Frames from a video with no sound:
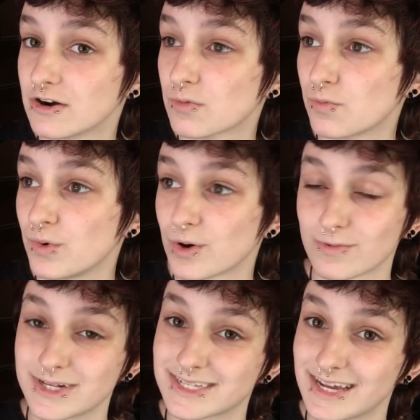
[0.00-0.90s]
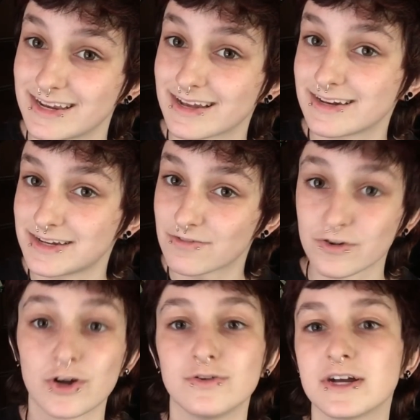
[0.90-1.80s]
where we stayed at a different
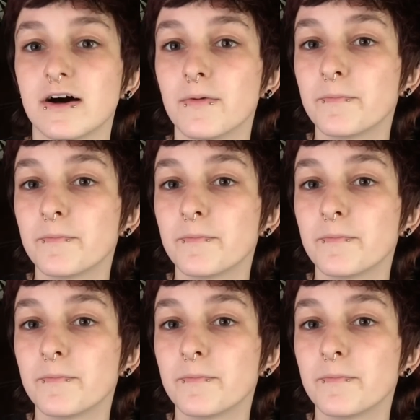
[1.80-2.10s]
hotel.